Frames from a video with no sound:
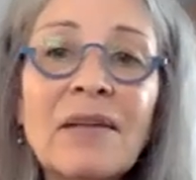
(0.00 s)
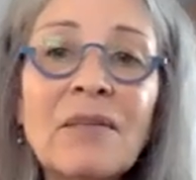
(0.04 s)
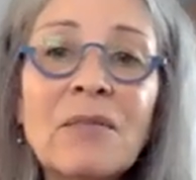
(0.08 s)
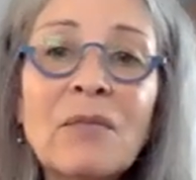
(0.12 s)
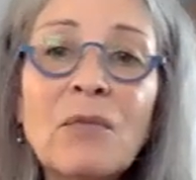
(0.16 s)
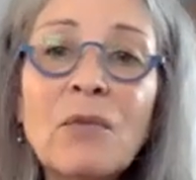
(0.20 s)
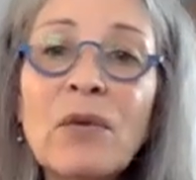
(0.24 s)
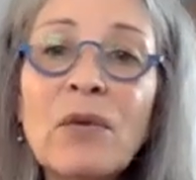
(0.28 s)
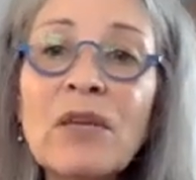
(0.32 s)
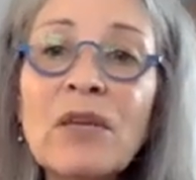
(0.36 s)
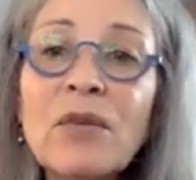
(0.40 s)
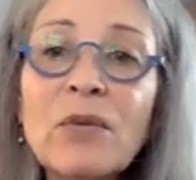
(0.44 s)

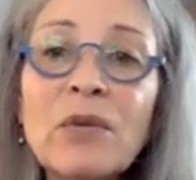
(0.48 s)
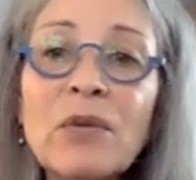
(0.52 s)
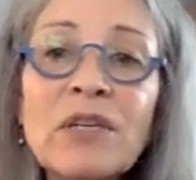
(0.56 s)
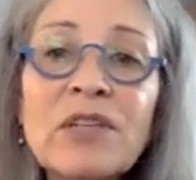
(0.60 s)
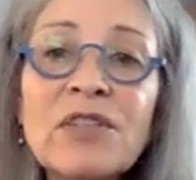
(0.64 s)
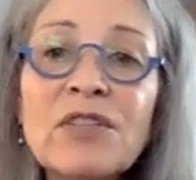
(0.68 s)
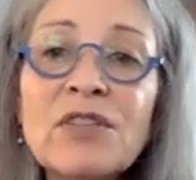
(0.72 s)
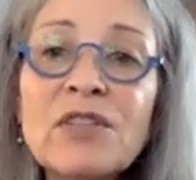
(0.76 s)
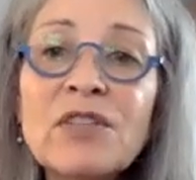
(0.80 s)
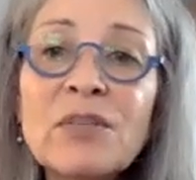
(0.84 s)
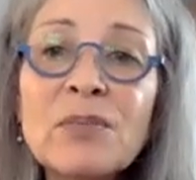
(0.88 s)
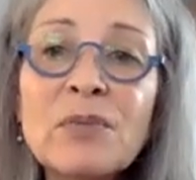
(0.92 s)
with
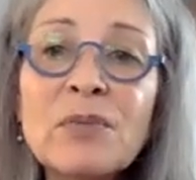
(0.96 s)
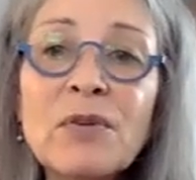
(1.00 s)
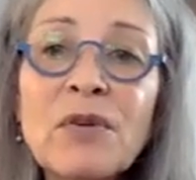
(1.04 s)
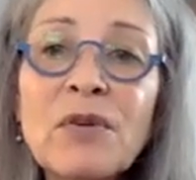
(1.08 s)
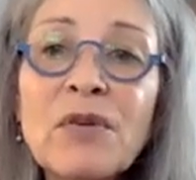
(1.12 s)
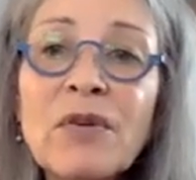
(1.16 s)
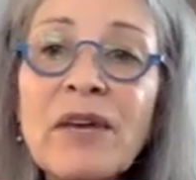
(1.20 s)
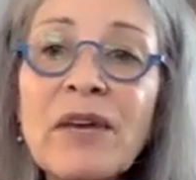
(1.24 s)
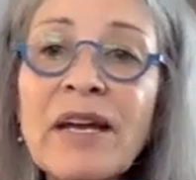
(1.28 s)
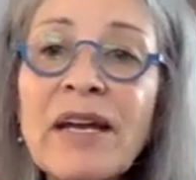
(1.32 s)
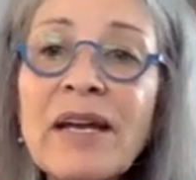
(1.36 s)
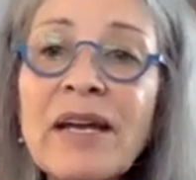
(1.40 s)
research
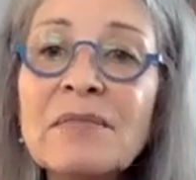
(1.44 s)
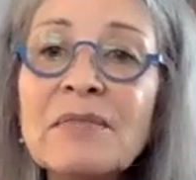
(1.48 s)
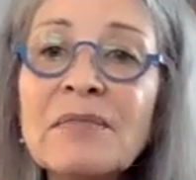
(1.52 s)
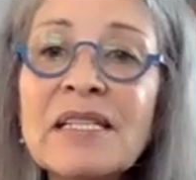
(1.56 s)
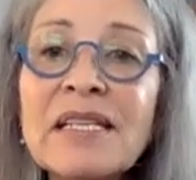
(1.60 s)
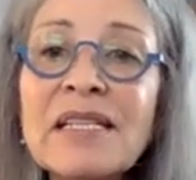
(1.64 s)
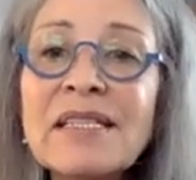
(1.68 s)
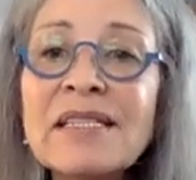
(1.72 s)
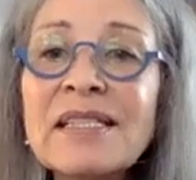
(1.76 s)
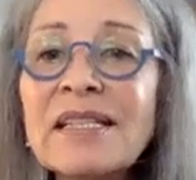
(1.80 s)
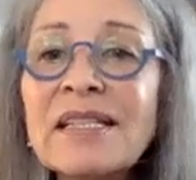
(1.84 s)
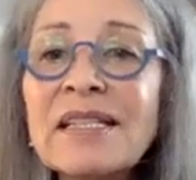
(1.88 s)
programs,
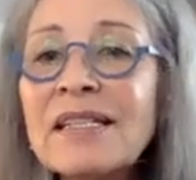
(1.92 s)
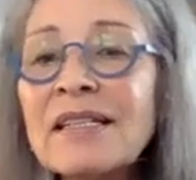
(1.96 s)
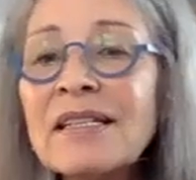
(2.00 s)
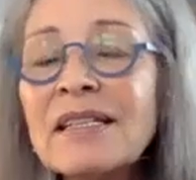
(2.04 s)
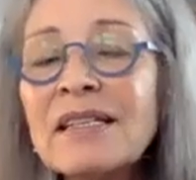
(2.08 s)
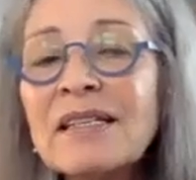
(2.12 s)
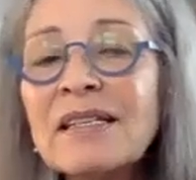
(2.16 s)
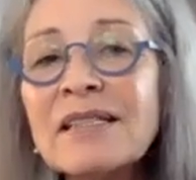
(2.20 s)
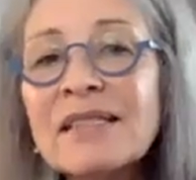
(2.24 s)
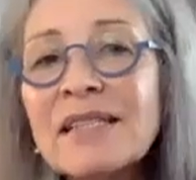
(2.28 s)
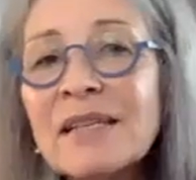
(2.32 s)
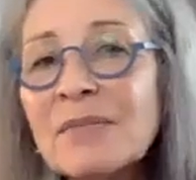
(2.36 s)
is it
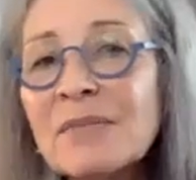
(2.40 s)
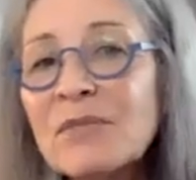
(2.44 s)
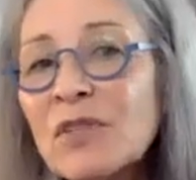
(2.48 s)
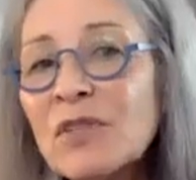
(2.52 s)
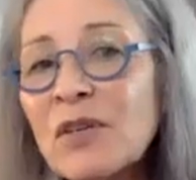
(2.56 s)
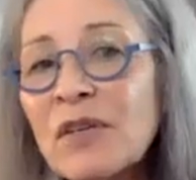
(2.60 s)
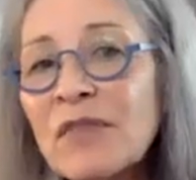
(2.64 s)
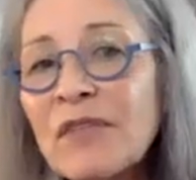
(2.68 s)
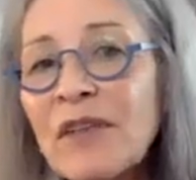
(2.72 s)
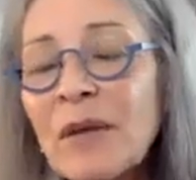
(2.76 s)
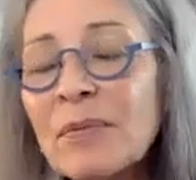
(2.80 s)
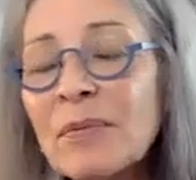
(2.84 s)
some
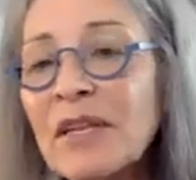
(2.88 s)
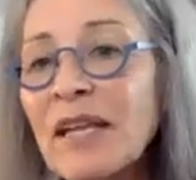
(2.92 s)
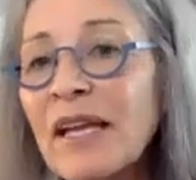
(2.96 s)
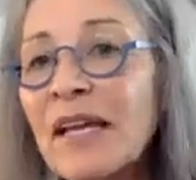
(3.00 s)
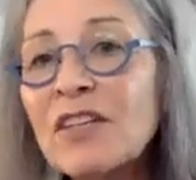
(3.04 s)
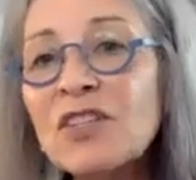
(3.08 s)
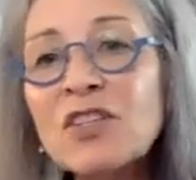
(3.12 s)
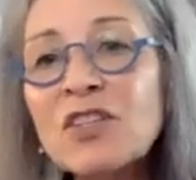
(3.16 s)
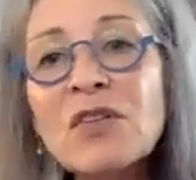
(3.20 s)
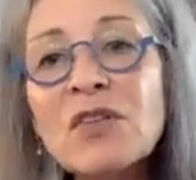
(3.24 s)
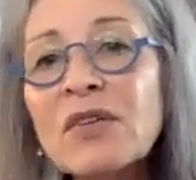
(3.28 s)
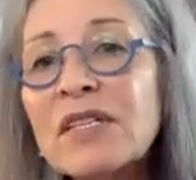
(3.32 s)
sort of
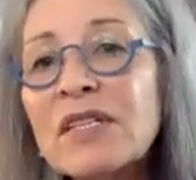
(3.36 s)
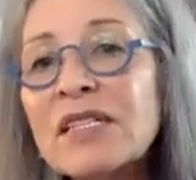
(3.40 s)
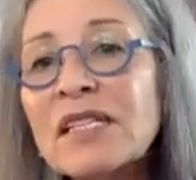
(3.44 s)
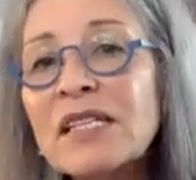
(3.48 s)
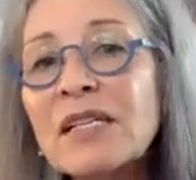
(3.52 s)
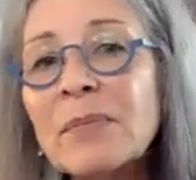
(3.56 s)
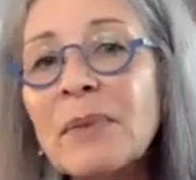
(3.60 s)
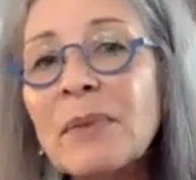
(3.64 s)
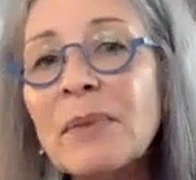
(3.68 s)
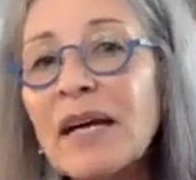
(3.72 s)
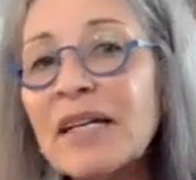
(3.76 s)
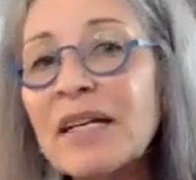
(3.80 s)
application or is it
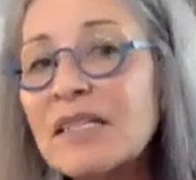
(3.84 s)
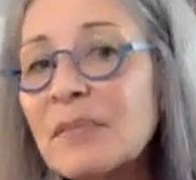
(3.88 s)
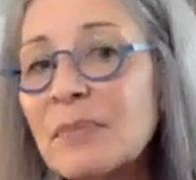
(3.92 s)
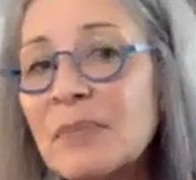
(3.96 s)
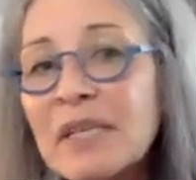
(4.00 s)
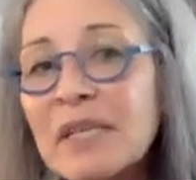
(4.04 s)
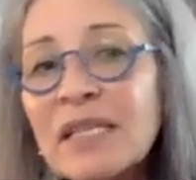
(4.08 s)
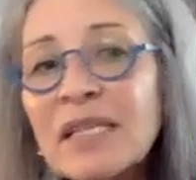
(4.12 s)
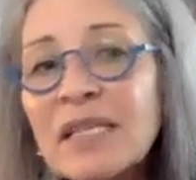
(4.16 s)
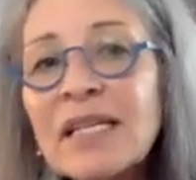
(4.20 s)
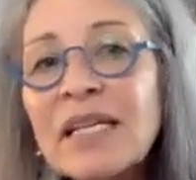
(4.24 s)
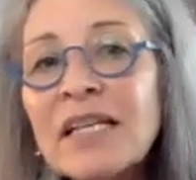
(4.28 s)
a
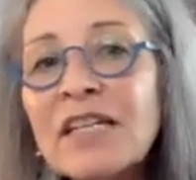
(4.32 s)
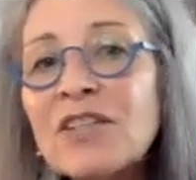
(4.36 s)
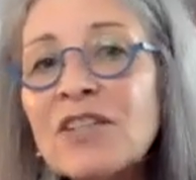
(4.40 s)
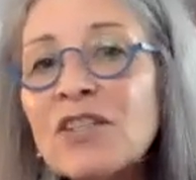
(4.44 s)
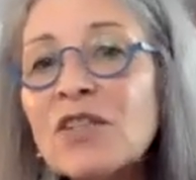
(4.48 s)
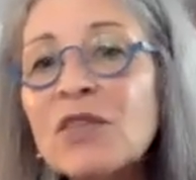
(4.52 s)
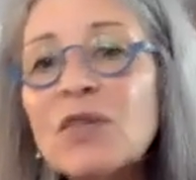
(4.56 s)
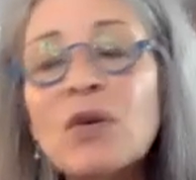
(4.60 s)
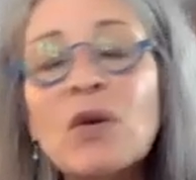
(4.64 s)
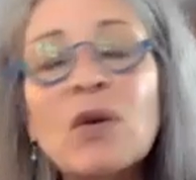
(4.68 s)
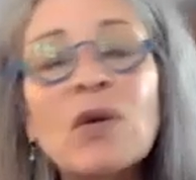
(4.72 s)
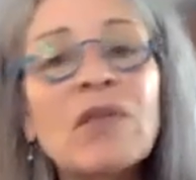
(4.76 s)
possibility? Do
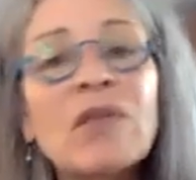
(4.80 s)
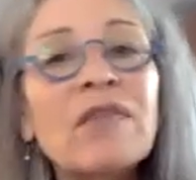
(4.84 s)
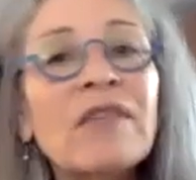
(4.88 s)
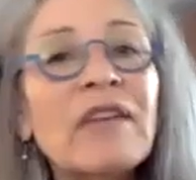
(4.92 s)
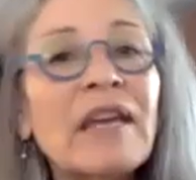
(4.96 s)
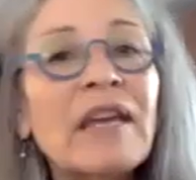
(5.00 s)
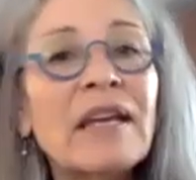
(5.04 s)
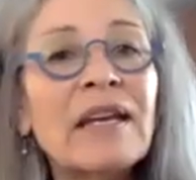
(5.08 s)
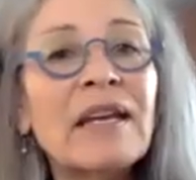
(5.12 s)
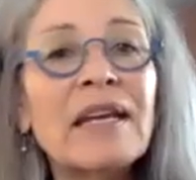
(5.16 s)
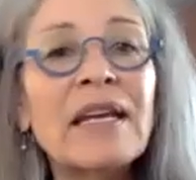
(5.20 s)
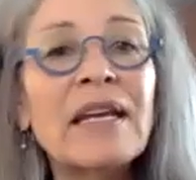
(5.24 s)
you know of
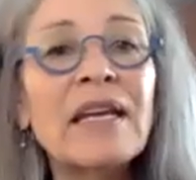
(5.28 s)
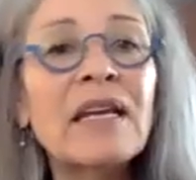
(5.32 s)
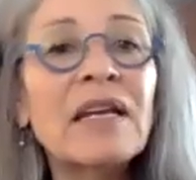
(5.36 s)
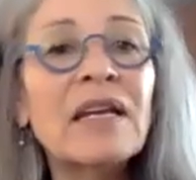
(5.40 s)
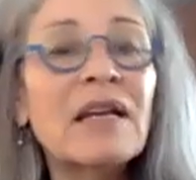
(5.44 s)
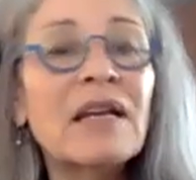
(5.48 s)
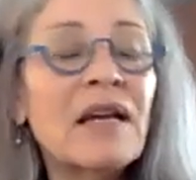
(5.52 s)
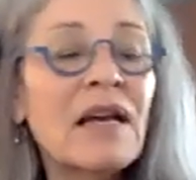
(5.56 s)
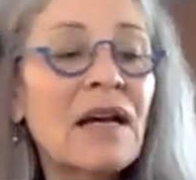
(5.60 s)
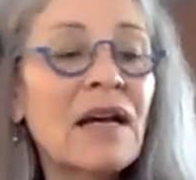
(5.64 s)
any